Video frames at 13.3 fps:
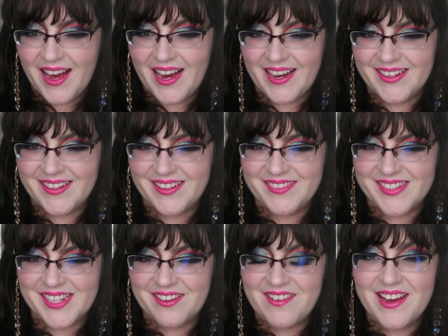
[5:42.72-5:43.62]
and I
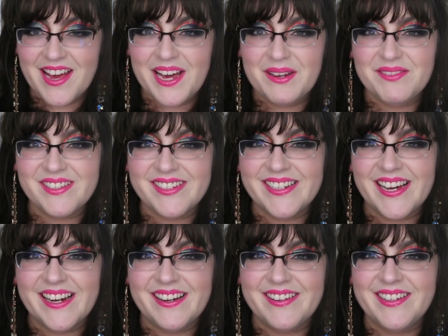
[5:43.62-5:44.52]
was like, okay, I'm done
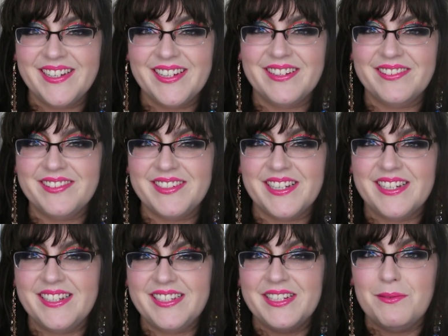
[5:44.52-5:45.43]
now. You know,
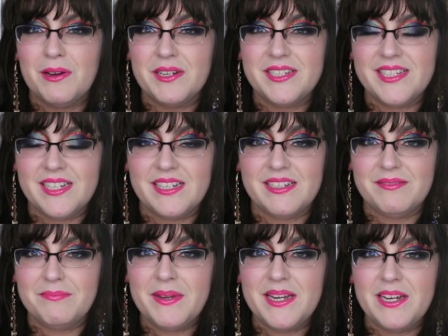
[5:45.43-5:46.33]
do you want
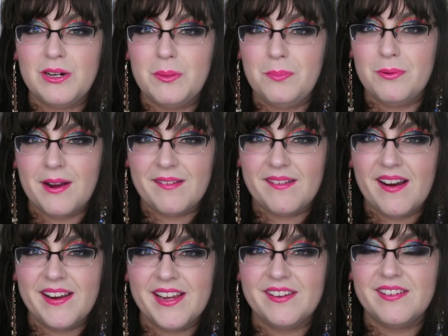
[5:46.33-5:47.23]
to meet up? Where
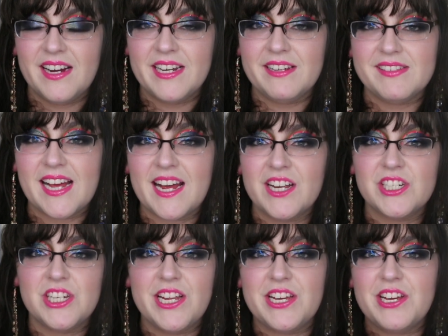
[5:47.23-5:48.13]
are you? And he was like,
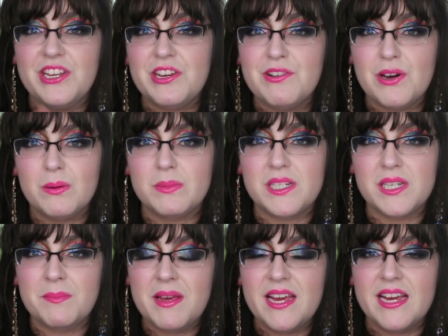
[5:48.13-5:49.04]
actually, can you come
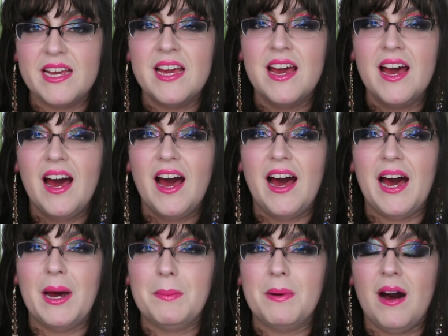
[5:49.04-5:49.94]
to me?
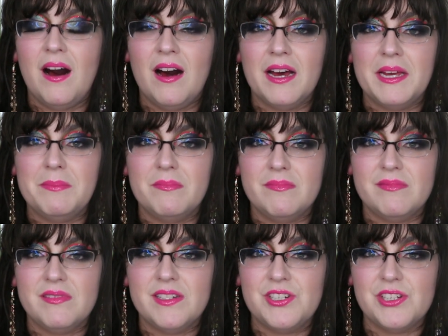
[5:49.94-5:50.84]

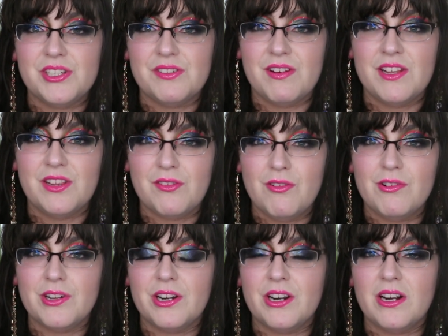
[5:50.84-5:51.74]
I'm just around the
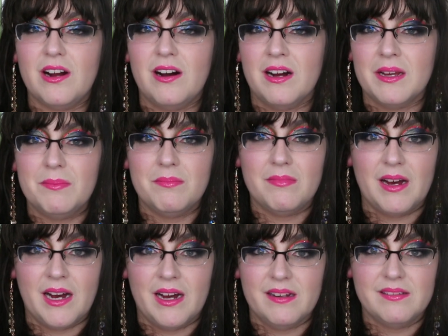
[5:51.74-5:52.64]
corner. I'm
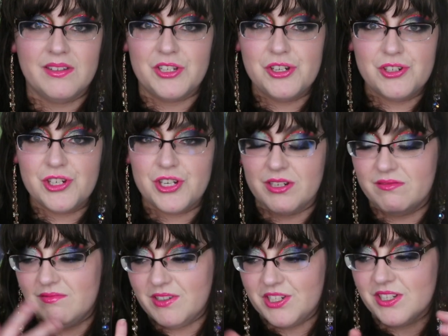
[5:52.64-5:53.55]
at the
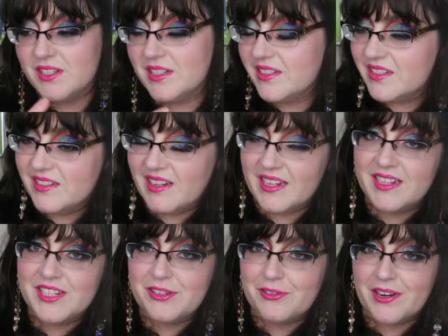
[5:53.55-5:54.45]
Junction, which is like
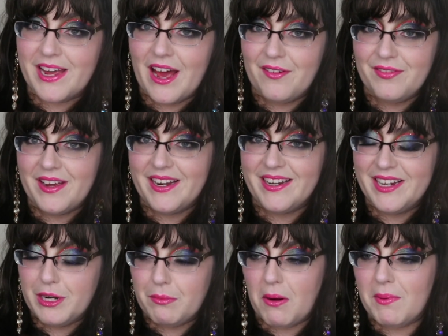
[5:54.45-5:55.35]
this sort of cafe
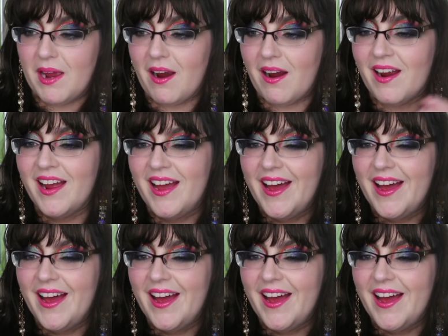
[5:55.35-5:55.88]
near where we are.